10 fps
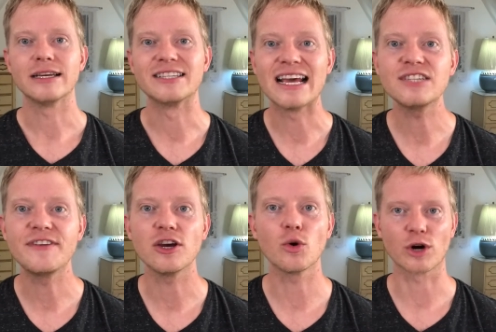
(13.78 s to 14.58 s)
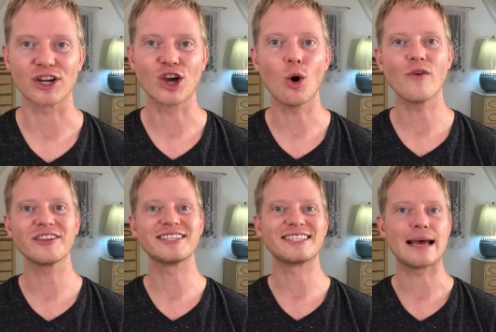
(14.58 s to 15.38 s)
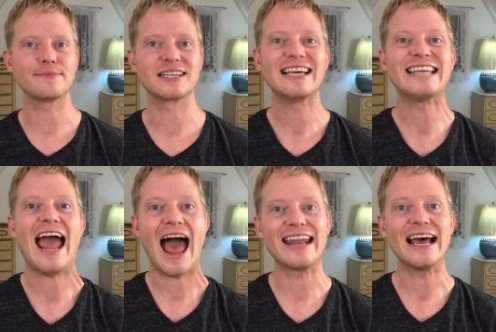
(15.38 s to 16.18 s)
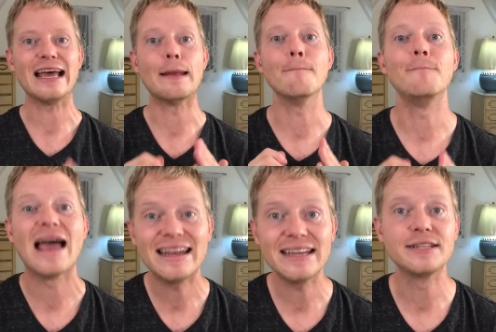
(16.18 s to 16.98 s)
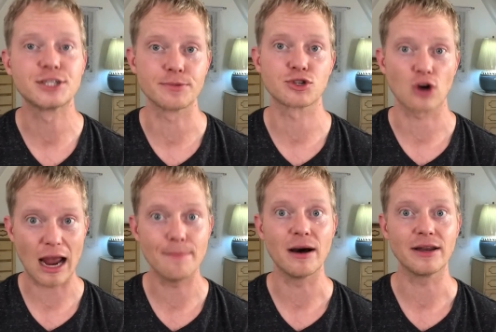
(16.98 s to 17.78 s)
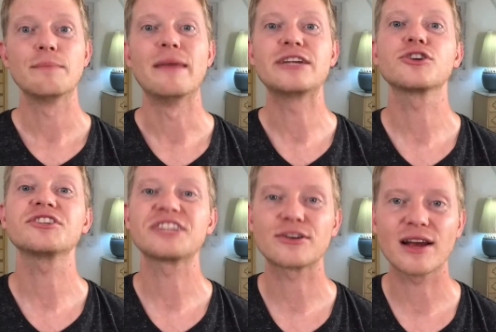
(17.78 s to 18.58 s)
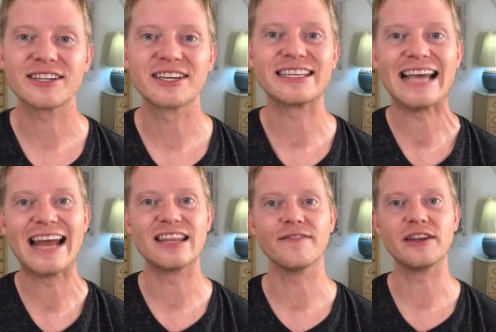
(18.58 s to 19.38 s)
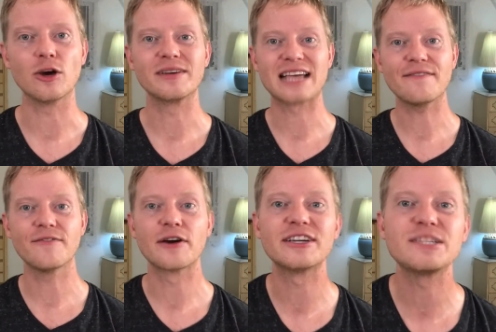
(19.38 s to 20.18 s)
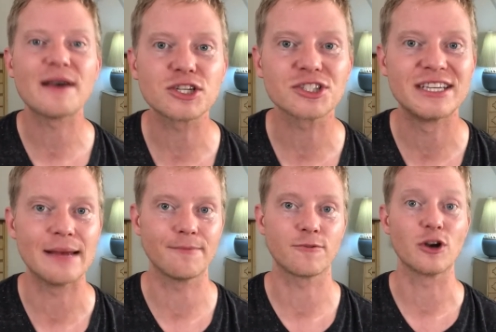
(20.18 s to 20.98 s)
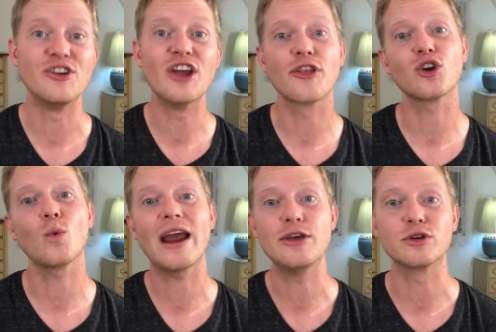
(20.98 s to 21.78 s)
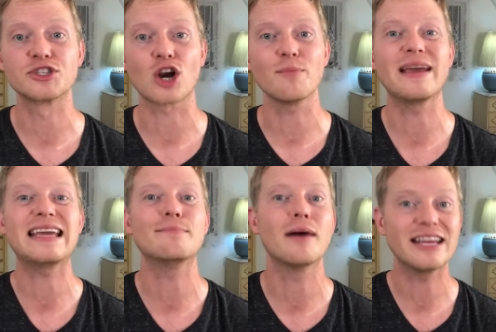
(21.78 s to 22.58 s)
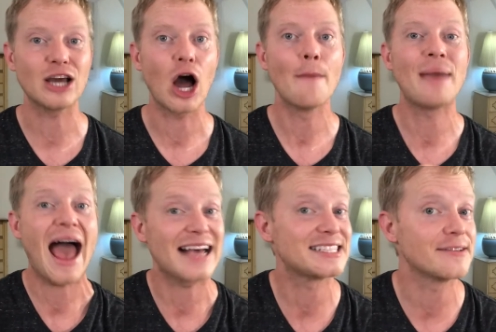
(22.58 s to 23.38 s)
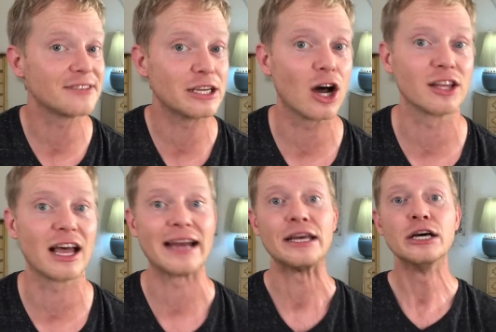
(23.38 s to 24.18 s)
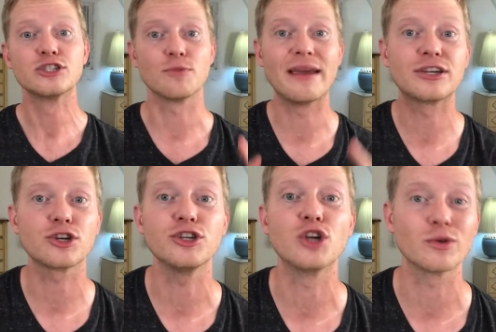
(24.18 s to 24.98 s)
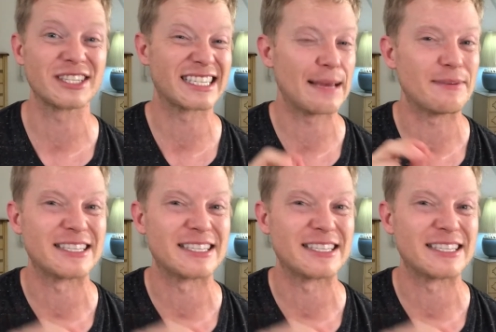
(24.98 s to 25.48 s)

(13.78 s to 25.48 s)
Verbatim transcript: In today's video, we're going to go over the steps to add an embedded subscribe button. Make sure to stick around until the end of the video because I have a very special tip for another way you can start making money passively online. So make sure you don't skip a